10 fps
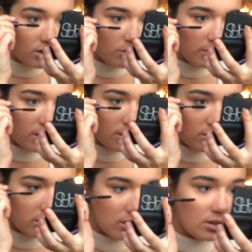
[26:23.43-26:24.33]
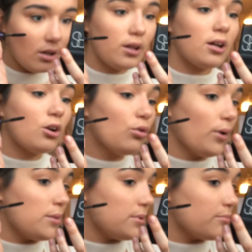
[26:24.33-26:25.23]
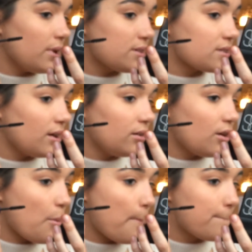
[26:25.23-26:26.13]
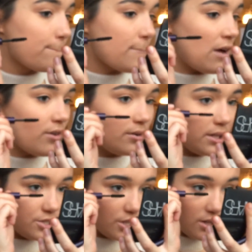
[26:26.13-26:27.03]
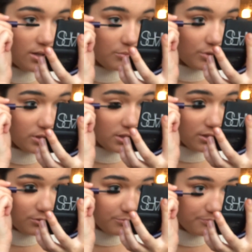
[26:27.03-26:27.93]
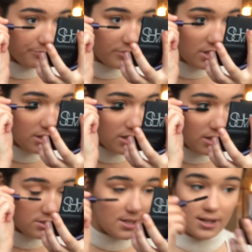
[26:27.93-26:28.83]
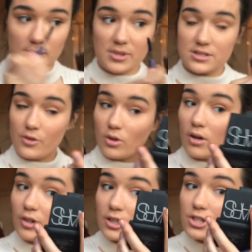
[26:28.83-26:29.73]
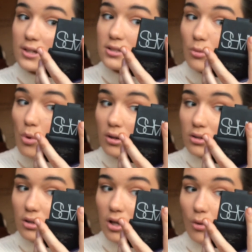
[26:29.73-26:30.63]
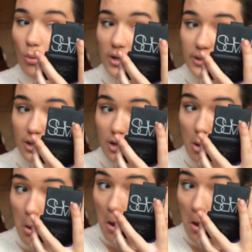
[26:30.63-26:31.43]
Oh my god, I look like a crepey mess, kind of. Matte foundation, I am running out. Not giving me as full coverage as I wanted.